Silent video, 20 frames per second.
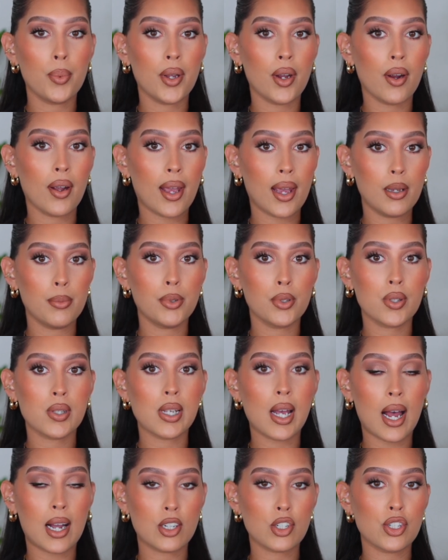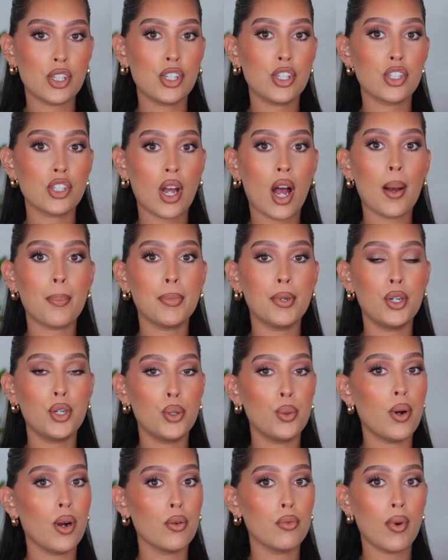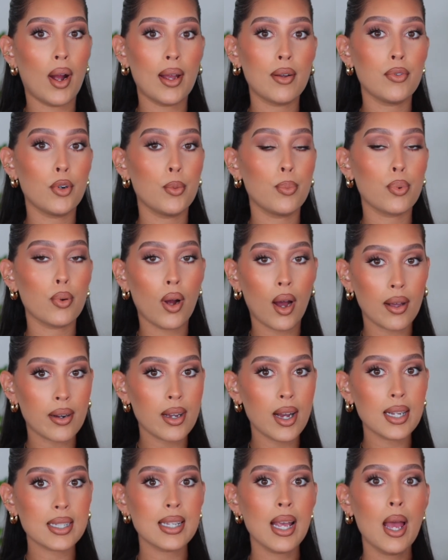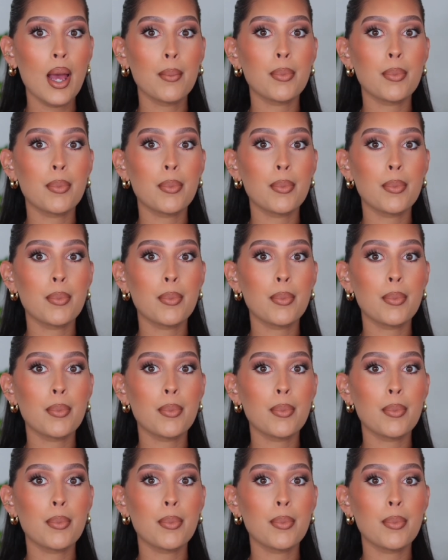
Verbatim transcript: we are able to actually shop new arrival products